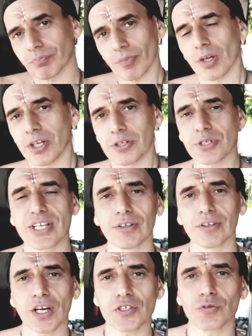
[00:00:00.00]
here is the
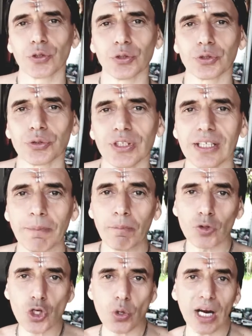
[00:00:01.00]
advice for you today.
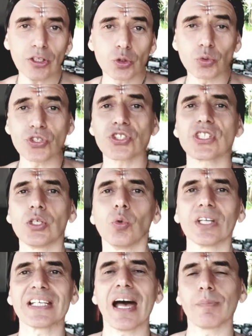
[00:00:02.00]
Try to see
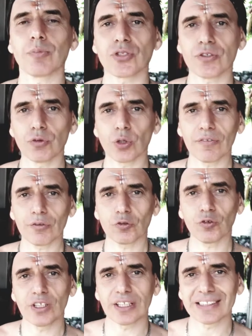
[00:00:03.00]
what happens if you have the
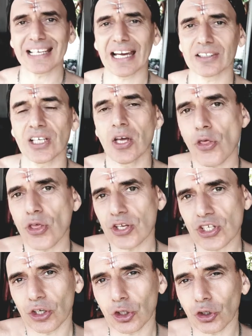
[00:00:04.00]
feeling that things
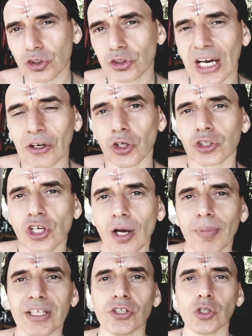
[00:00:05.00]
are not, are not
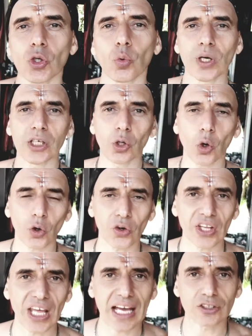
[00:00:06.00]
coming your way or
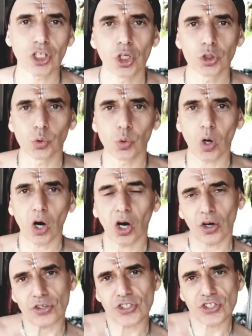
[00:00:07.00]
that you are
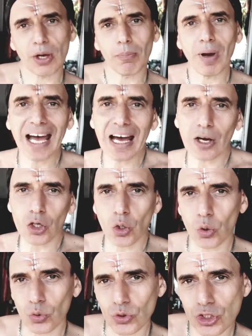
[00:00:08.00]
somehow
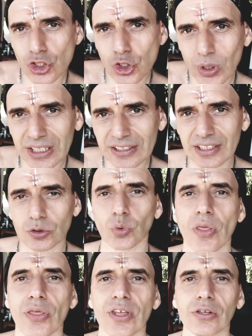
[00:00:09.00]
constricted
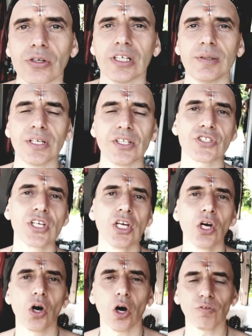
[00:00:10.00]
within limits
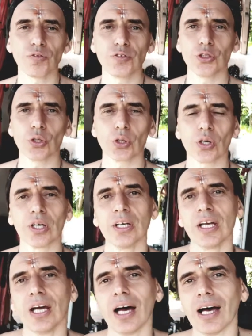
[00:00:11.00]
of your
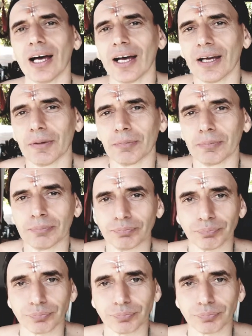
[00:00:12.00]
um,